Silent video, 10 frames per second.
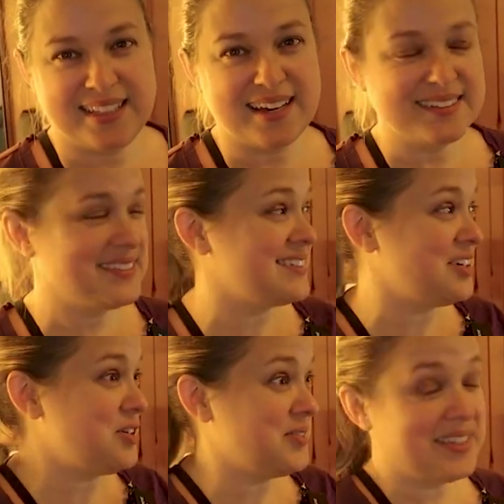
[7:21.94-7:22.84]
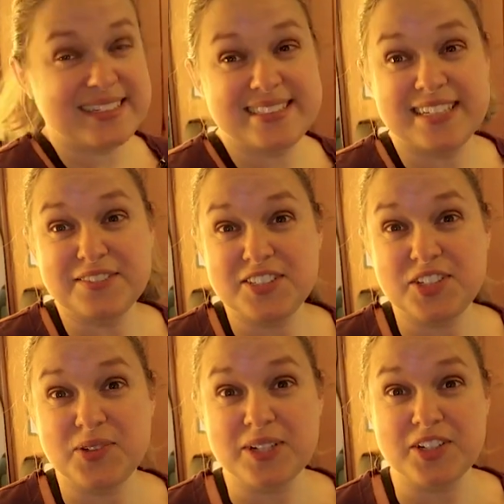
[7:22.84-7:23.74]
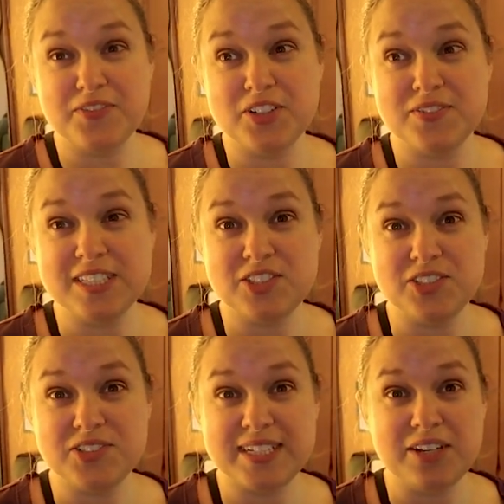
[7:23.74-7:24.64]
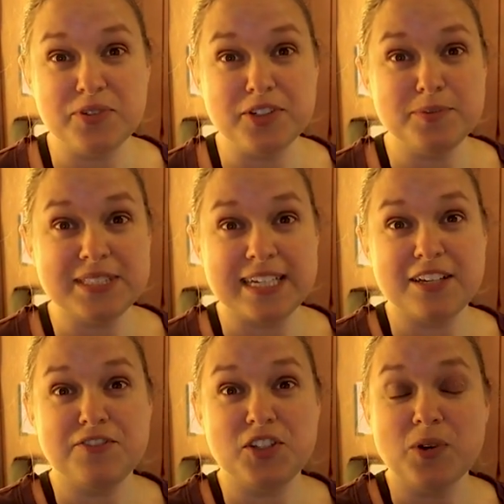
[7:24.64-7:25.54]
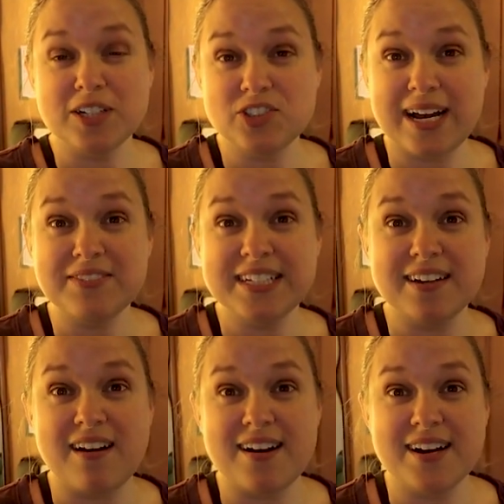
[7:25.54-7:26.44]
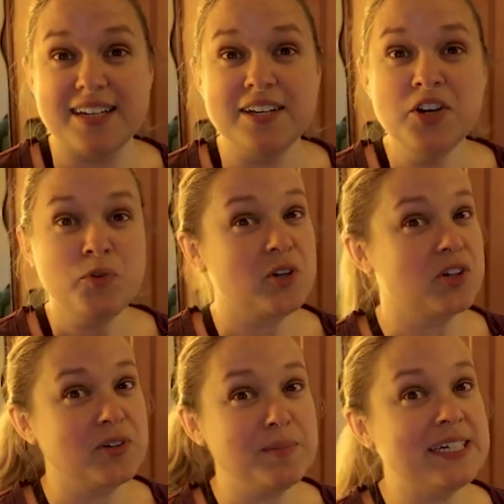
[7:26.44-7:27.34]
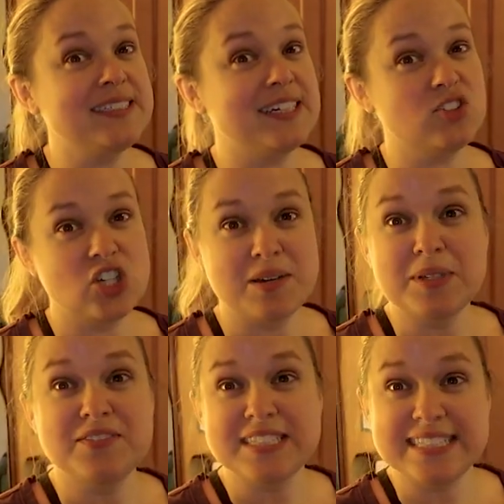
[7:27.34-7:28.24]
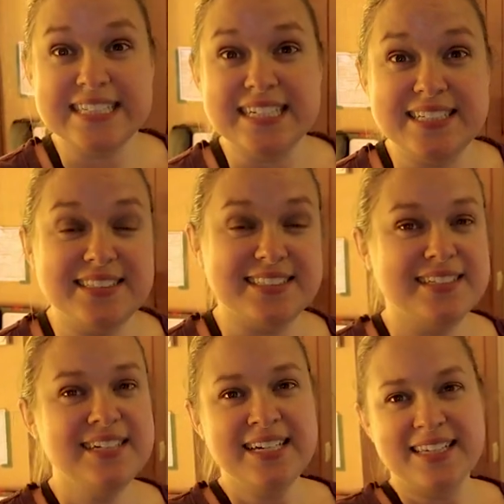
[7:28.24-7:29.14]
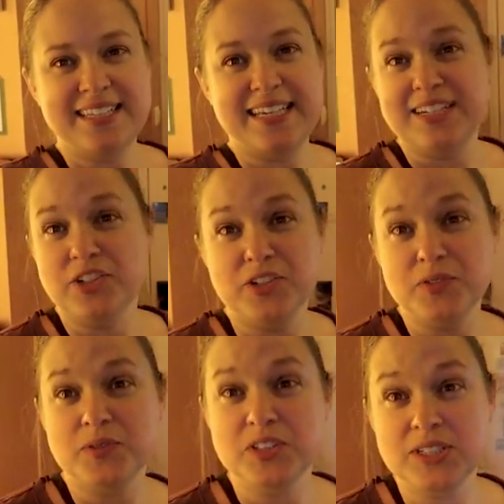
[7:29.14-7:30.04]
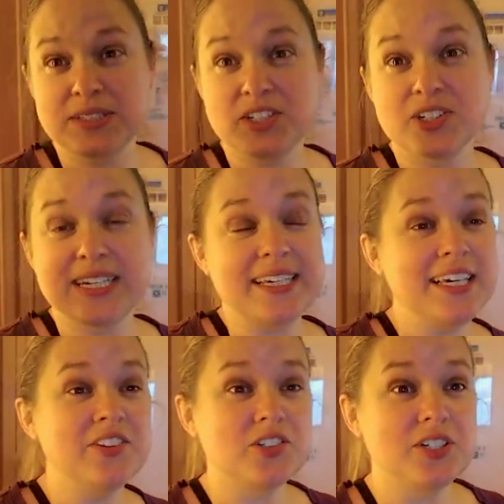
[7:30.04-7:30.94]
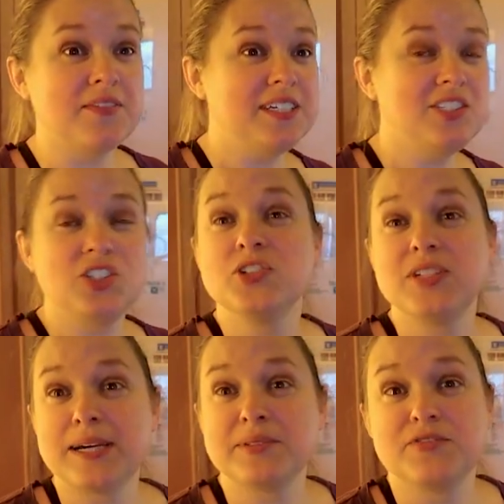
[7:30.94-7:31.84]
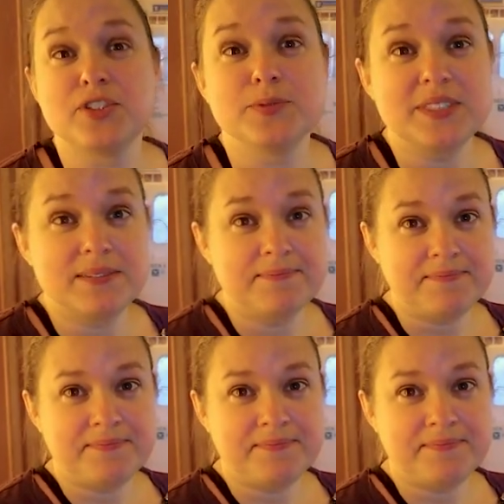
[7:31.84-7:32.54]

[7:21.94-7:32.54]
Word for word: Yeah, so this gives you a good view of these two staterooms. If you are traveling on Royal Caribbean's Enchantment of the Seas, then you're, you're getting either of these two types of rooms.